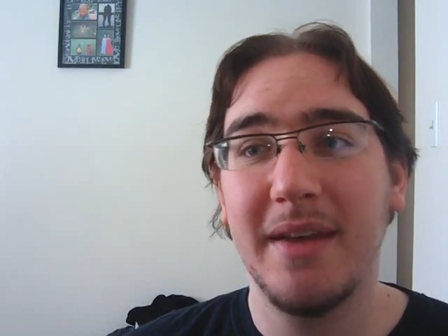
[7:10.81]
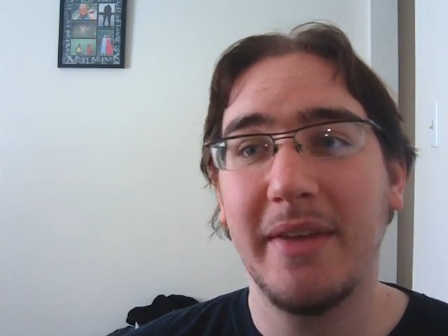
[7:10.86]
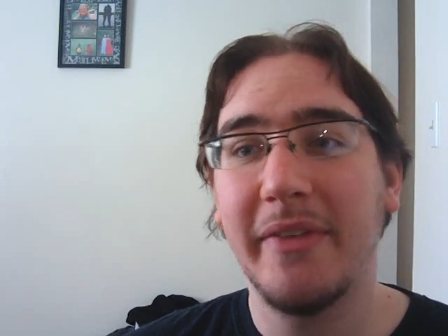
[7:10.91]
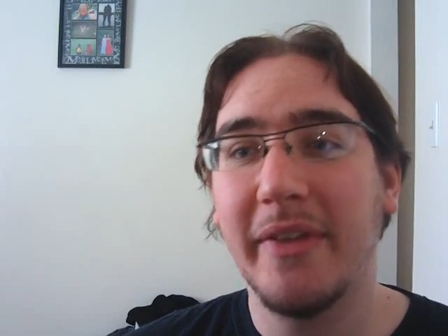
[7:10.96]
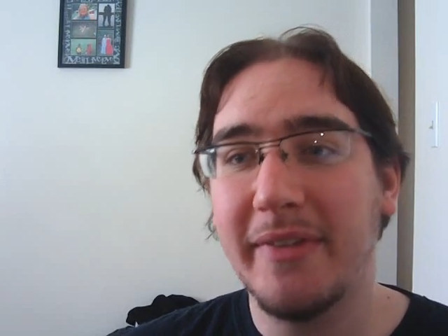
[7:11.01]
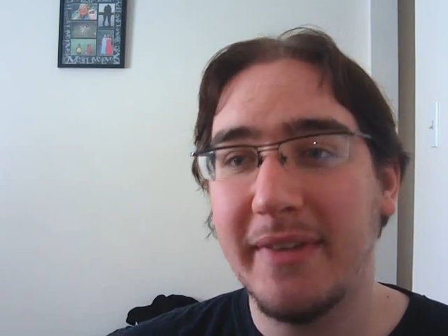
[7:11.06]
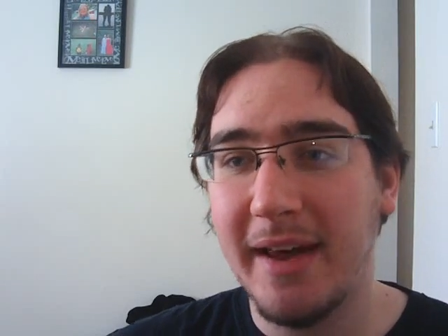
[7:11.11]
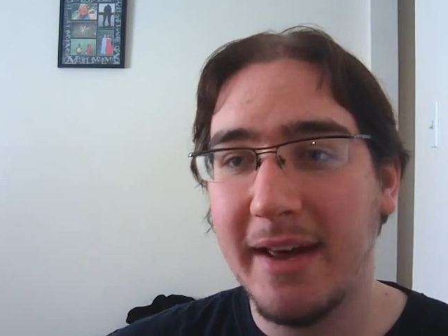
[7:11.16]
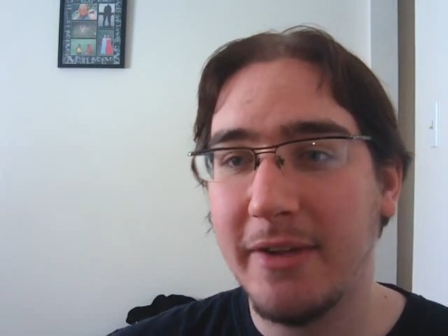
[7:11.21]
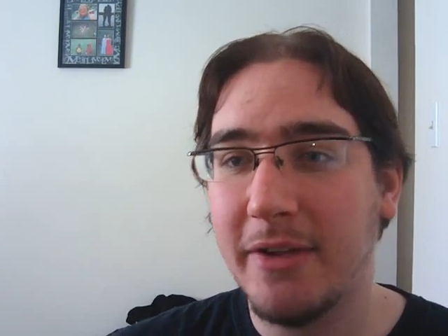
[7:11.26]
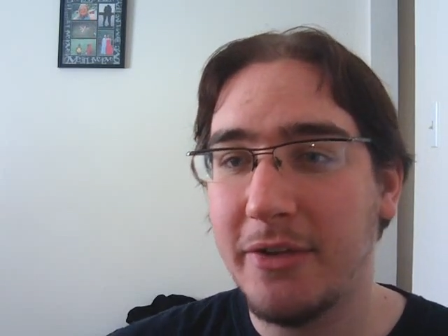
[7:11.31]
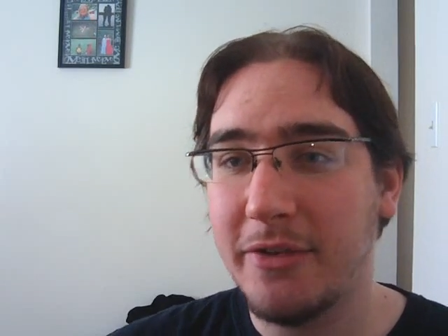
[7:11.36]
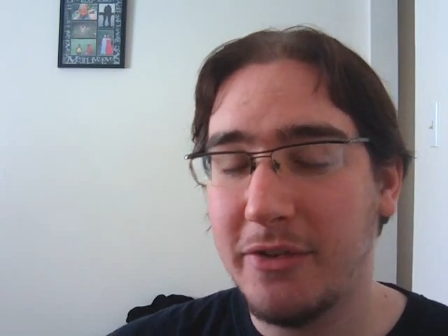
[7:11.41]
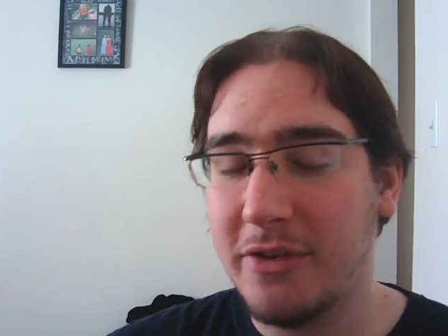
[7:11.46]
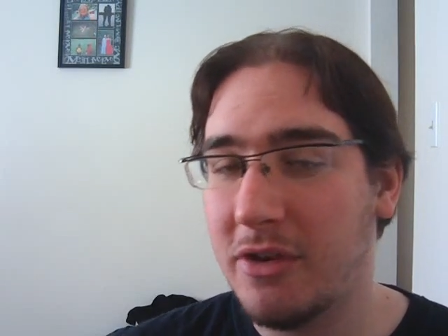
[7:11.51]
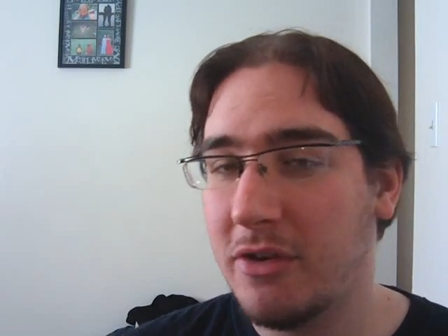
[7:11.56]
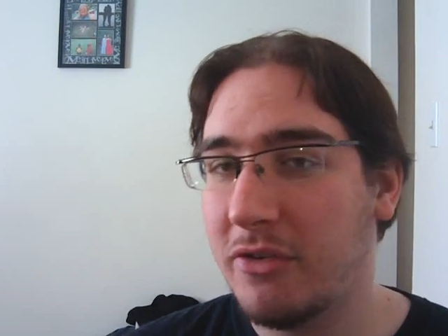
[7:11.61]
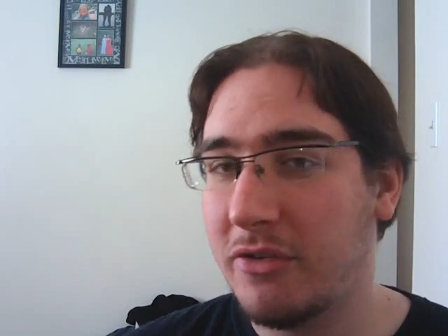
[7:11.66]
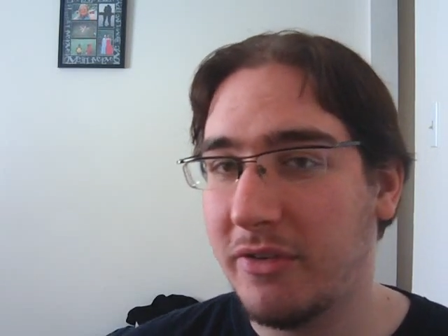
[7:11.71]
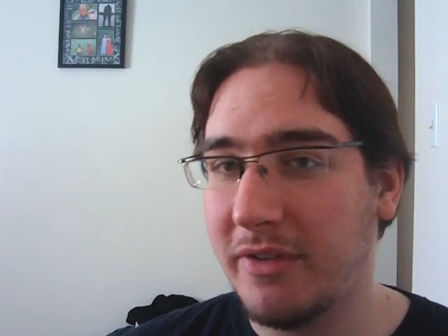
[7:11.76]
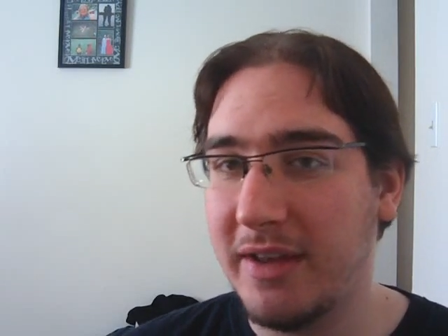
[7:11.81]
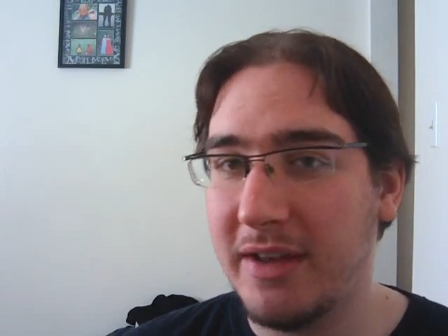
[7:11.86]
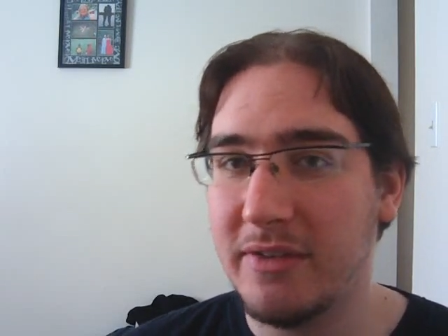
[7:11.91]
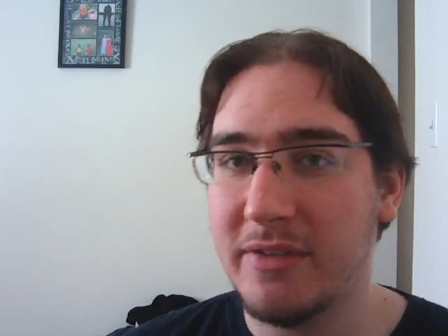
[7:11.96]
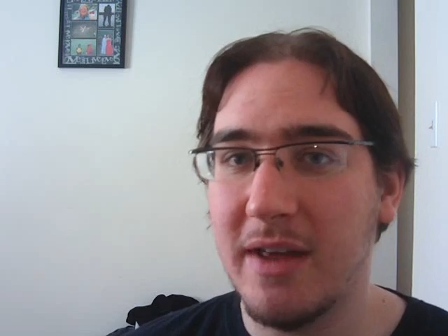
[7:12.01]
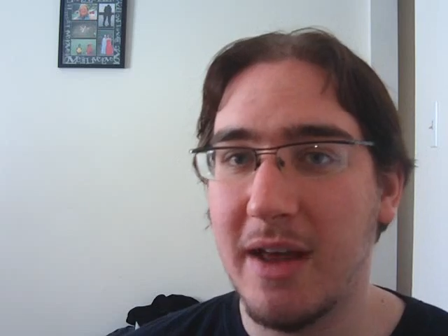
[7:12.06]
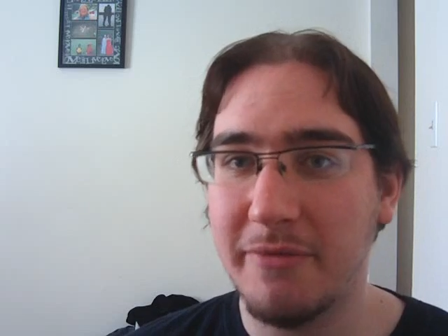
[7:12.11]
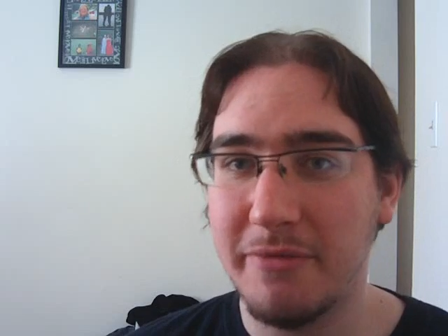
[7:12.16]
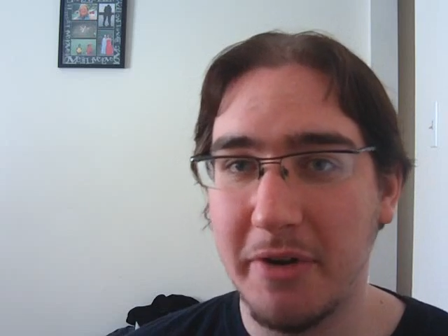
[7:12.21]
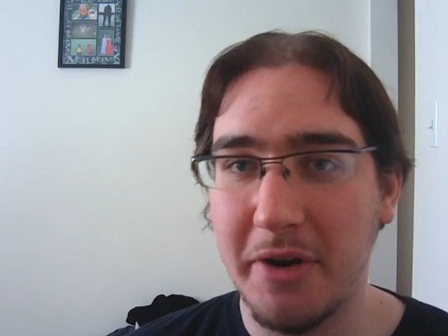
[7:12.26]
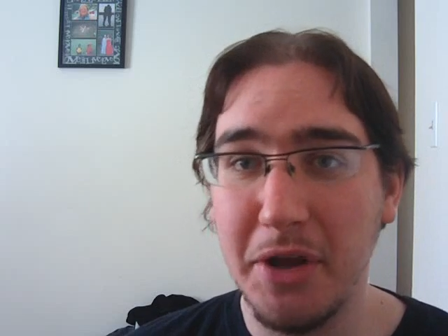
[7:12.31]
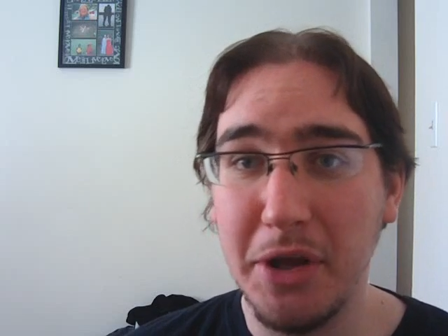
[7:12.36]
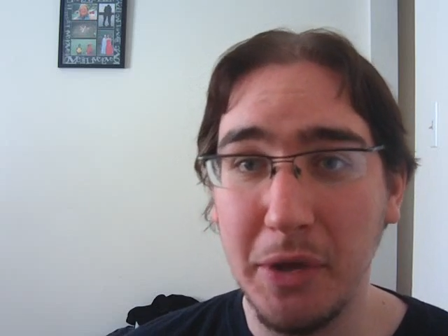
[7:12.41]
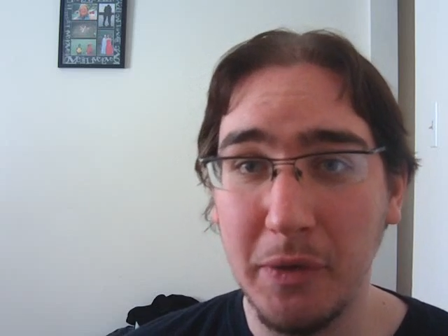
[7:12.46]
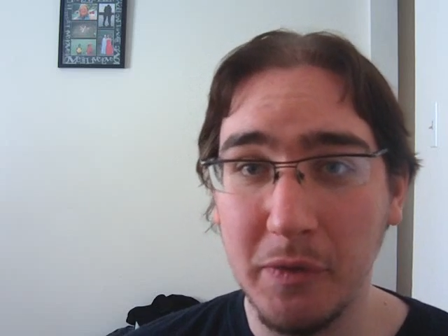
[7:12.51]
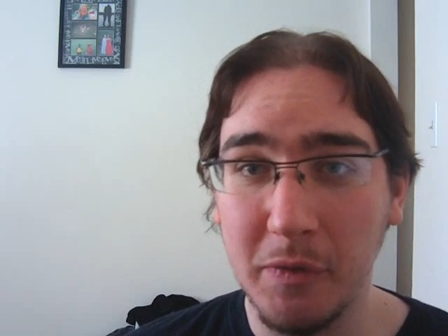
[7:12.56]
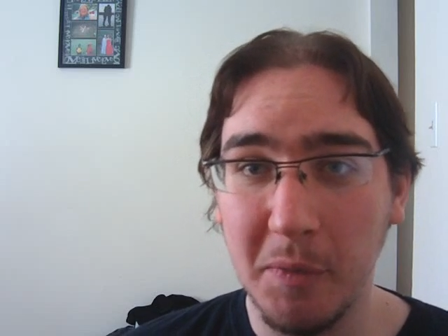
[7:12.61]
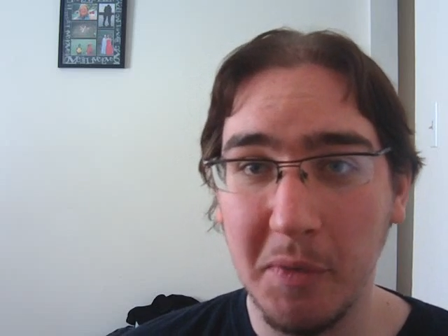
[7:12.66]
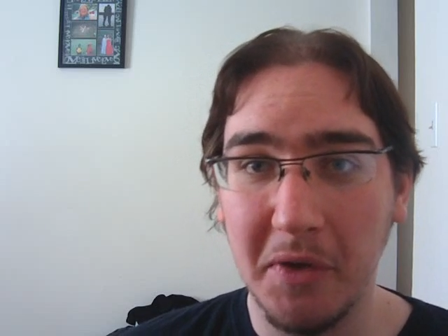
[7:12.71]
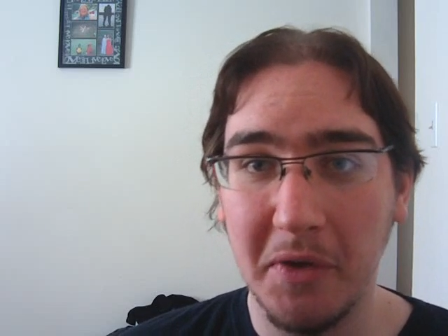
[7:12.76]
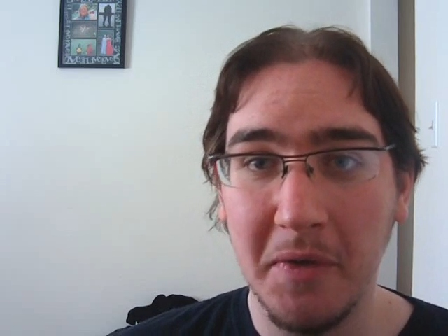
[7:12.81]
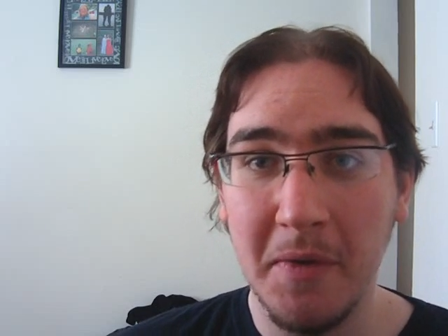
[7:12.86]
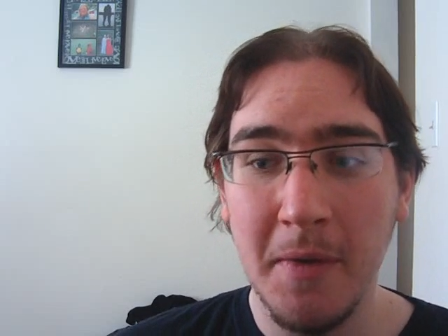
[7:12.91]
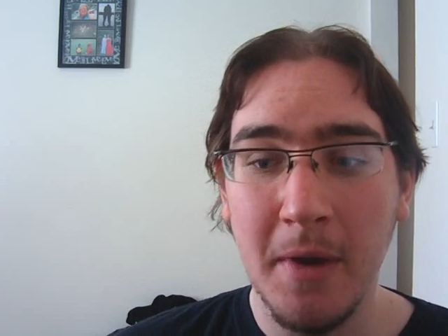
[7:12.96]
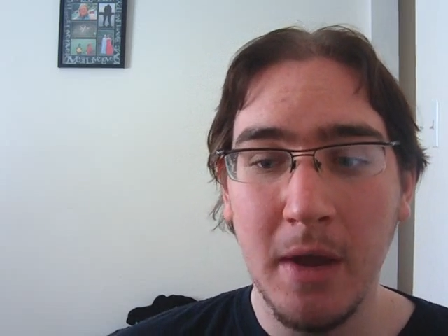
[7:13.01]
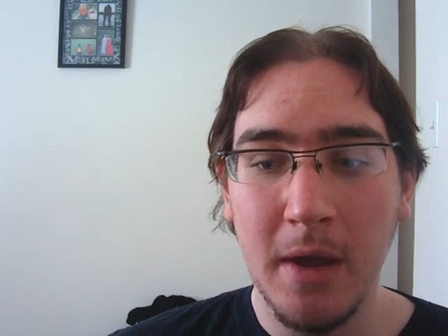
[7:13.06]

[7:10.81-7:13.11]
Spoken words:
and the Talos usually is not very usable.